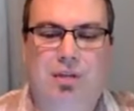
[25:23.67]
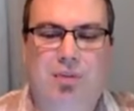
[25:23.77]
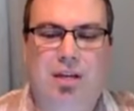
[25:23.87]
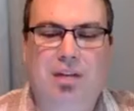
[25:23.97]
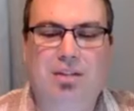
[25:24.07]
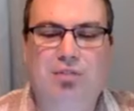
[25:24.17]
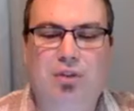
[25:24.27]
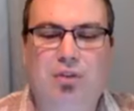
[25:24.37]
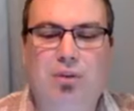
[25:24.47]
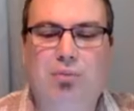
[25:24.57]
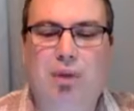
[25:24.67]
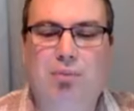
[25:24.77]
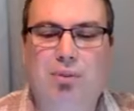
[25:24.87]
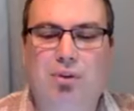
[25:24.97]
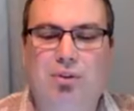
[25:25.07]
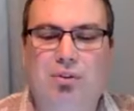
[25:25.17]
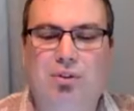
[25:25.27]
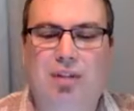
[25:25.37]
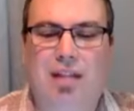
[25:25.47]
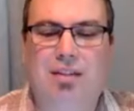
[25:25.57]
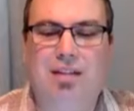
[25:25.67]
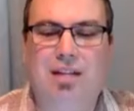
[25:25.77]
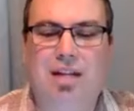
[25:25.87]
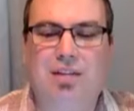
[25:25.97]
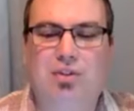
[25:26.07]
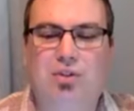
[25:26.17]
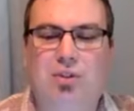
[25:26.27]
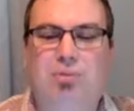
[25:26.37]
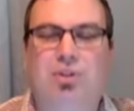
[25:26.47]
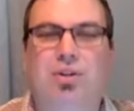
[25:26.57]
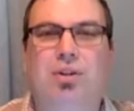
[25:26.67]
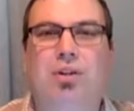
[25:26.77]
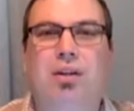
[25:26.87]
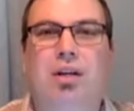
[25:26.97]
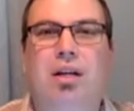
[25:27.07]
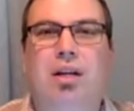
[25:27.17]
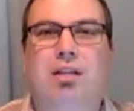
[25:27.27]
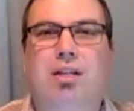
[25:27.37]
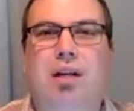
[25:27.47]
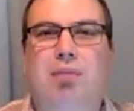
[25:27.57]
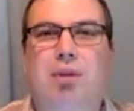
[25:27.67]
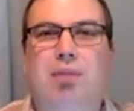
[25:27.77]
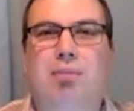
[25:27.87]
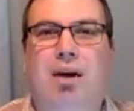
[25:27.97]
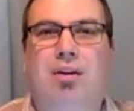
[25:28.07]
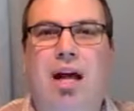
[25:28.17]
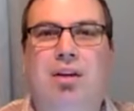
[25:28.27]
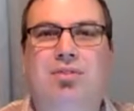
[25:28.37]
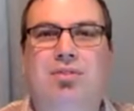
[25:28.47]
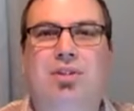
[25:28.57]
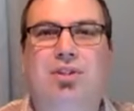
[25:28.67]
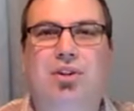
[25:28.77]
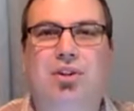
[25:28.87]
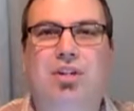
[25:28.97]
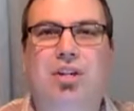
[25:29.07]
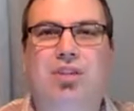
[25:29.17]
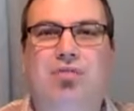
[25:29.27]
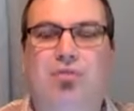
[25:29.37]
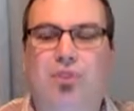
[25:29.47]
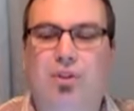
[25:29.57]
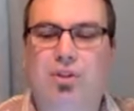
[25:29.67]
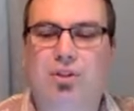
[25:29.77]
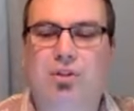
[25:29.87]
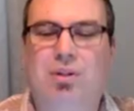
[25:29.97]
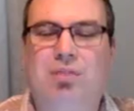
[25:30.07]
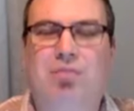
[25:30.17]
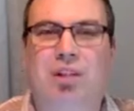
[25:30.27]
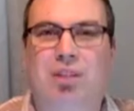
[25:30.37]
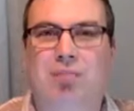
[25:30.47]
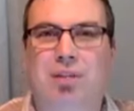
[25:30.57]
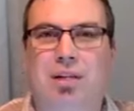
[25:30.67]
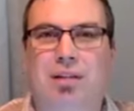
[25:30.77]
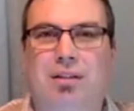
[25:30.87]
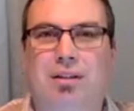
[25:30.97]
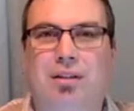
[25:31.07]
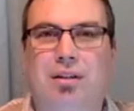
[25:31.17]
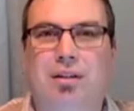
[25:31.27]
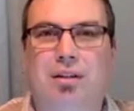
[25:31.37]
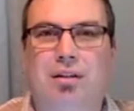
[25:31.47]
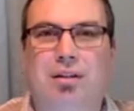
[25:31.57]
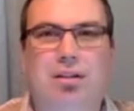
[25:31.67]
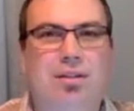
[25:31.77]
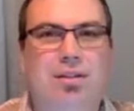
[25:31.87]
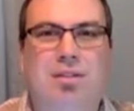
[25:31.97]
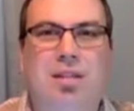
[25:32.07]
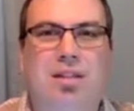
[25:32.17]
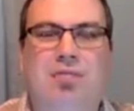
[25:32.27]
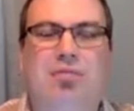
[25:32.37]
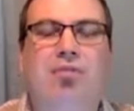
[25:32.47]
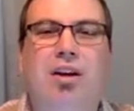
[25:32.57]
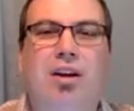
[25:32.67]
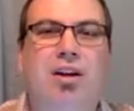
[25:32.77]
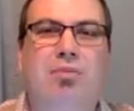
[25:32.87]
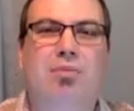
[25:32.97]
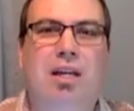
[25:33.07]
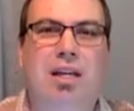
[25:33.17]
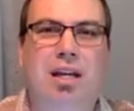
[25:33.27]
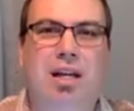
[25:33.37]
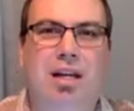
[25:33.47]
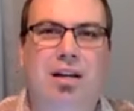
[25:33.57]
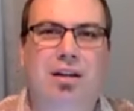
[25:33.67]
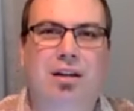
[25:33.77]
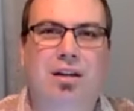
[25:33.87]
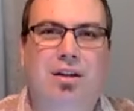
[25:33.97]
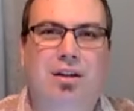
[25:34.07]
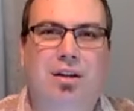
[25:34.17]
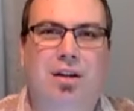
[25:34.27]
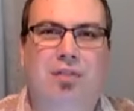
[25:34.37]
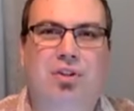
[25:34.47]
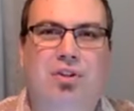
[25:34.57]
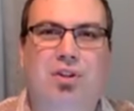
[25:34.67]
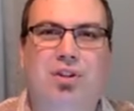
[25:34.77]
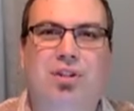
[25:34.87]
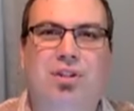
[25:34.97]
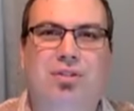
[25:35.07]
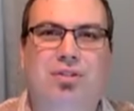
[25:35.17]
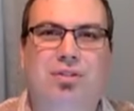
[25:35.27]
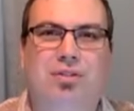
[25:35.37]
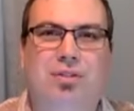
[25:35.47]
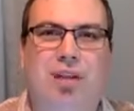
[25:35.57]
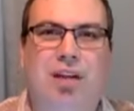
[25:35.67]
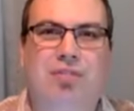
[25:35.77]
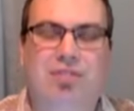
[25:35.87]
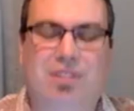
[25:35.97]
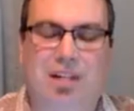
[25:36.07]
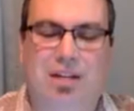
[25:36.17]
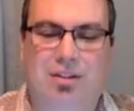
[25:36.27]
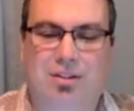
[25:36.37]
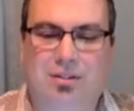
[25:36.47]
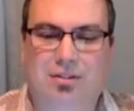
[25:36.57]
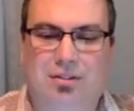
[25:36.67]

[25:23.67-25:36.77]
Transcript: Because if we remember that today's scripture is coming about as the church is first developing, this is at the very beginning of the church's life together.